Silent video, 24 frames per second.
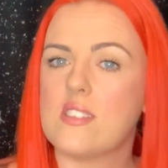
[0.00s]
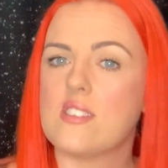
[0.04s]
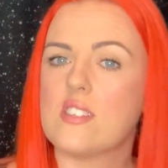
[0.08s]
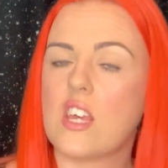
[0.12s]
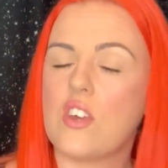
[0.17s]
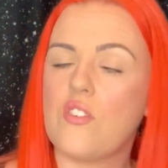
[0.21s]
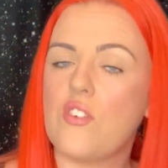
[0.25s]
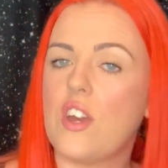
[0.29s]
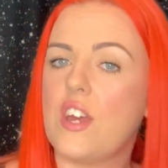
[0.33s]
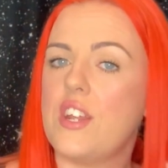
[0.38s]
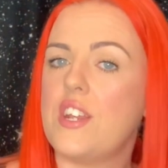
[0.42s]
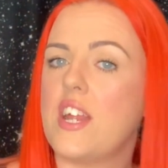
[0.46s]
give
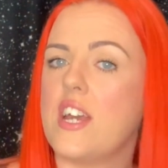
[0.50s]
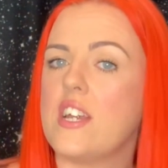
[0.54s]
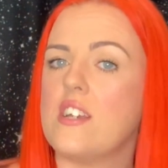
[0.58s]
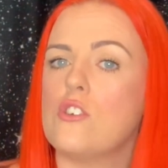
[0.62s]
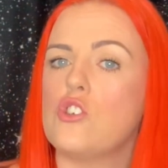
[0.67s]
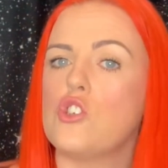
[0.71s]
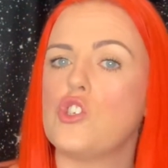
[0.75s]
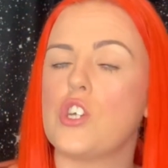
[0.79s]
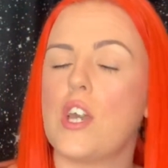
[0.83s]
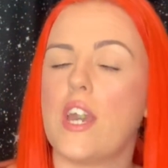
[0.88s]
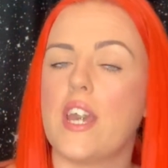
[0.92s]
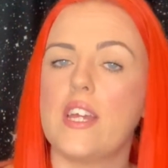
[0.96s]
it a nice
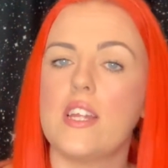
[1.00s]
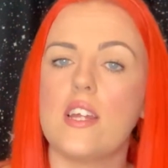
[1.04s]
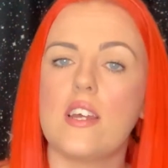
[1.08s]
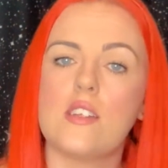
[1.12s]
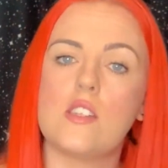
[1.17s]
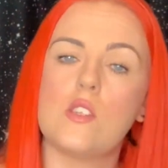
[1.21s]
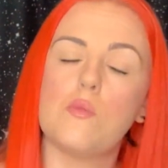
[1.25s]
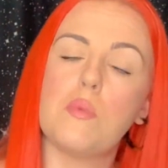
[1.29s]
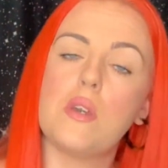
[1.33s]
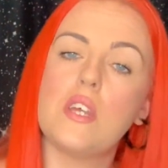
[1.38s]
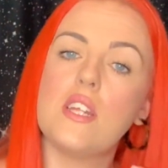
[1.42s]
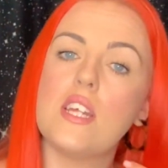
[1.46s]
shine.
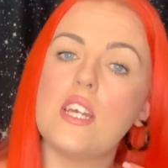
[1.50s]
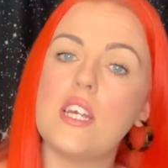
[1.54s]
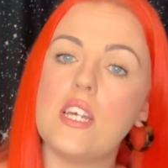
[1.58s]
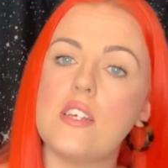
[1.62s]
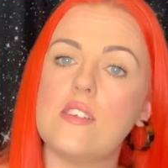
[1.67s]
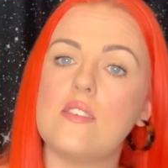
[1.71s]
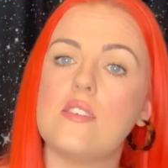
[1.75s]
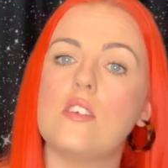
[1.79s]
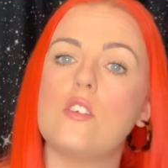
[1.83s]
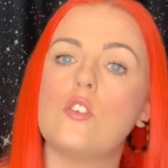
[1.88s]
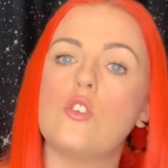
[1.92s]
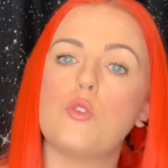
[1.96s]
It's been
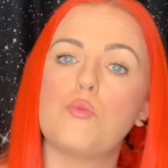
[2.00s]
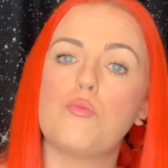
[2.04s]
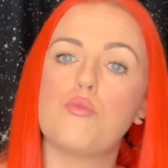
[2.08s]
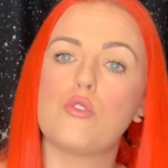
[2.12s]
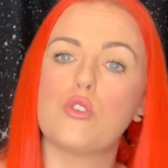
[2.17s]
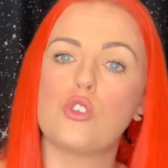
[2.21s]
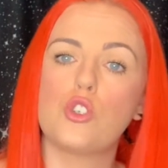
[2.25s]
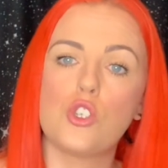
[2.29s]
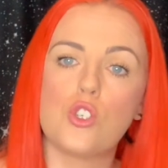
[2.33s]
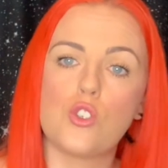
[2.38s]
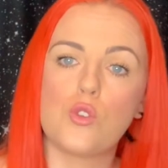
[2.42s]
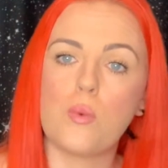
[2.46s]
easy to
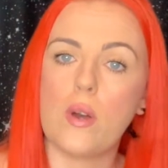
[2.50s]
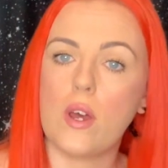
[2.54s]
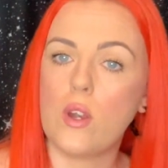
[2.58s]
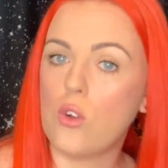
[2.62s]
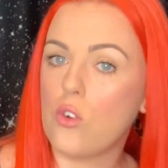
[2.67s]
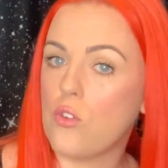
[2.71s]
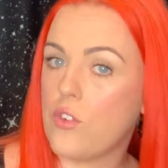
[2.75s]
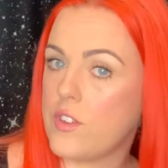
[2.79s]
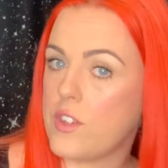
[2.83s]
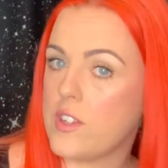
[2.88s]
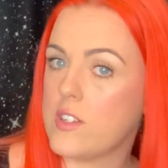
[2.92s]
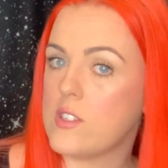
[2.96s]
brush as well
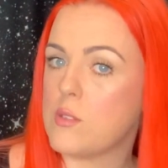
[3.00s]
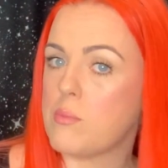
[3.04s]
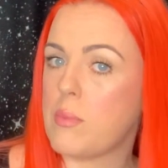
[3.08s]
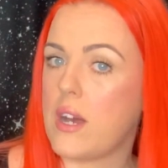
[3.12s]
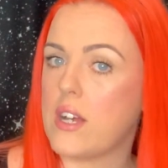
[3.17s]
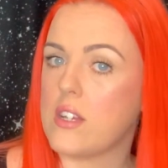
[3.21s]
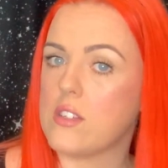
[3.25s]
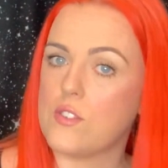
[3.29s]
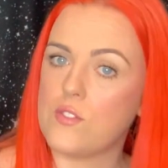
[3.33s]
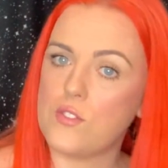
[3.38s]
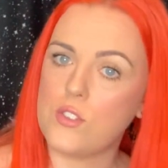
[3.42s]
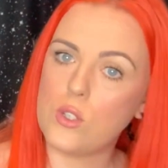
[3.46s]
over these
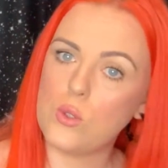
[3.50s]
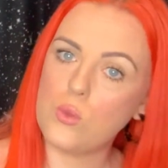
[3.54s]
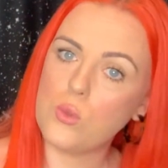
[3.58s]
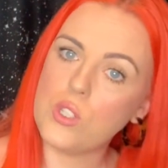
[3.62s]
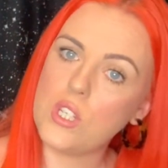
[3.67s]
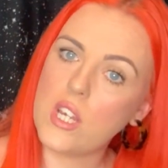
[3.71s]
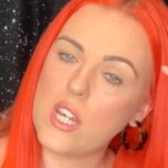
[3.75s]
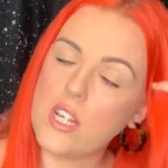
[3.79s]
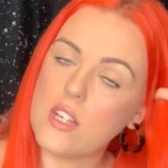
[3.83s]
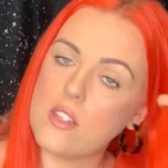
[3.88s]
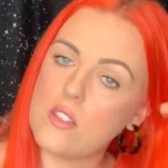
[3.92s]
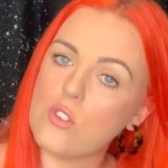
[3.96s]
past few
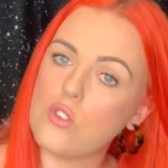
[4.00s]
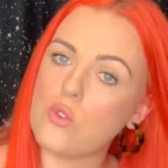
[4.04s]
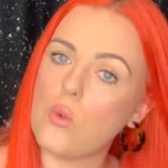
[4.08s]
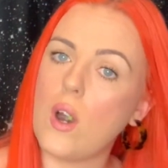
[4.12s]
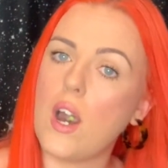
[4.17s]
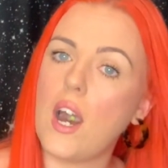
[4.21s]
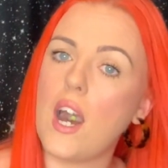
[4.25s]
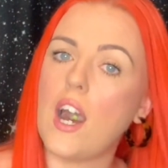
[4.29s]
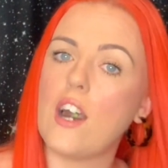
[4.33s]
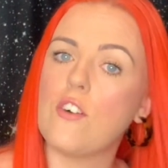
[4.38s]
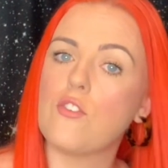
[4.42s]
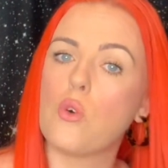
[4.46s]
days, so I
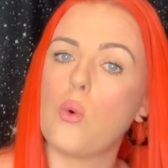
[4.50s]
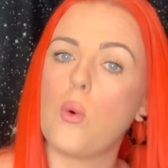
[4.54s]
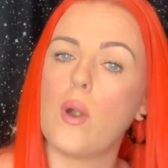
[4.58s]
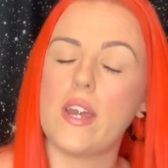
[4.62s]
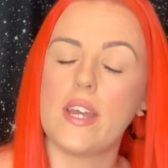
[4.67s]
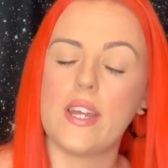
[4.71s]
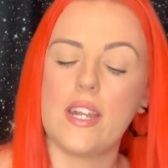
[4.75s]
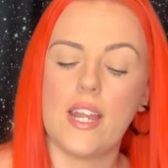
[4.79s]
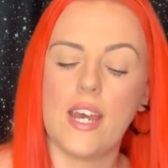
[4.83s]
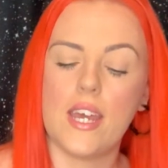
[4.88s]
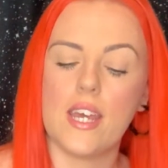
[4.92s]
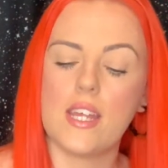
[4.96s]
have
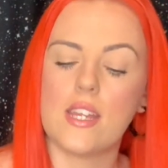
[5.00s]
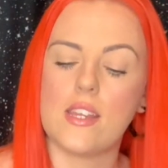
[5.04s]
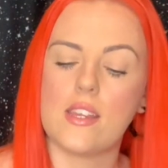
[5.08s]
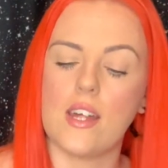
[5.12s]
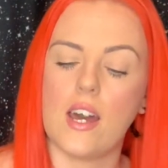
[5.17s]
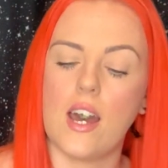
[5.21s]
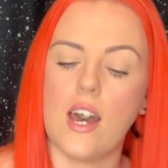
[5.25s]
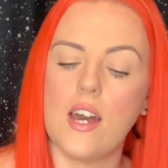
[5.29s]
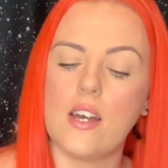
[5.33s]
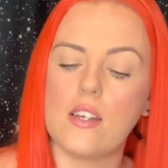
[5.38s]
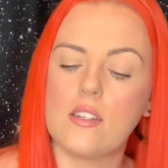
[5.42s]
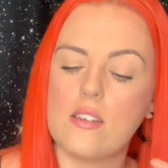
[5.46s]
quite liked
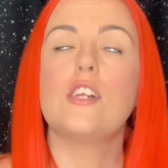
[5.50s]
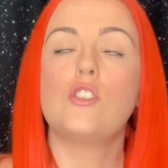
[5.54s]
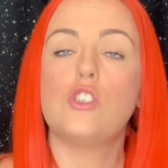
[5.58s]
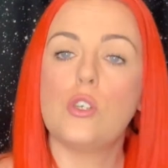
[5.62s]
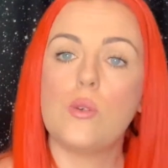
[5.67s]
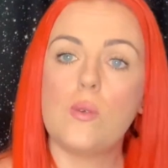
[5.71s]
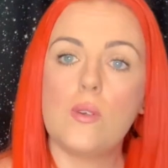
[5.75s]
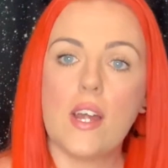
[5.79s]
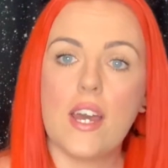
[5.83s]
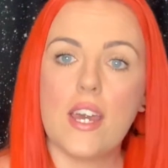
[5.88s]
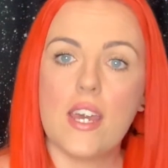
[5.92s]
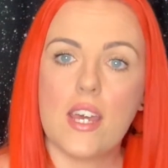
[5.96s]
that. I
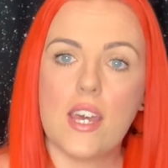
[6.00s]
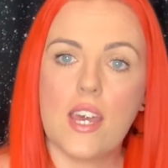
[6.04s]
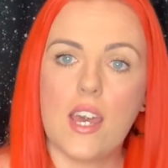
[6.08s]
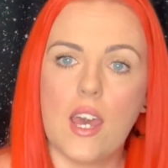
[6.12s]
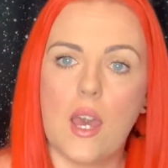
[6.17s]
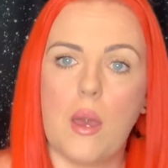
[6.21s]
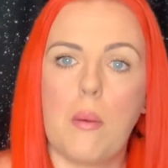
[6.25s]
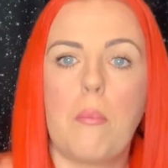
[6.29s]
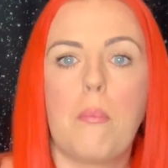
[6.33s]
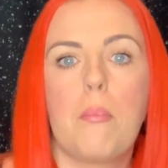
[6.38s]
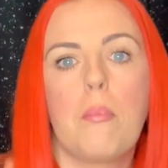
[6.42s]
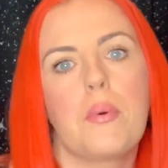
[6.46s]
do like
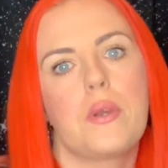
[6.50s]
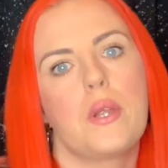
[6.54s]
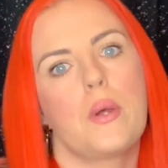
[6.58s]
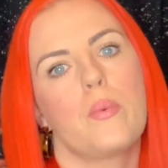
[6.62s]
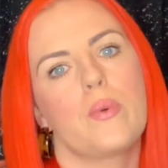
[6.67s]
it, but I